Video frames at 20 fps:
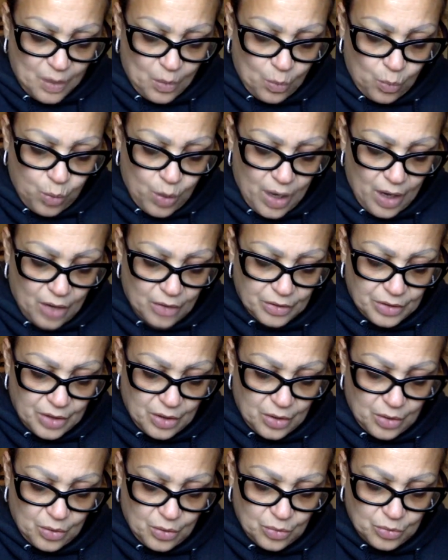well
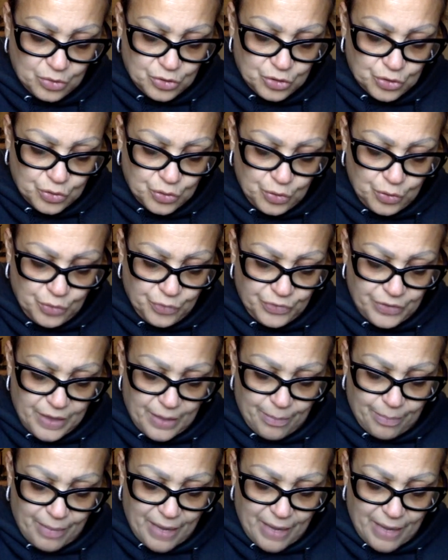known truth that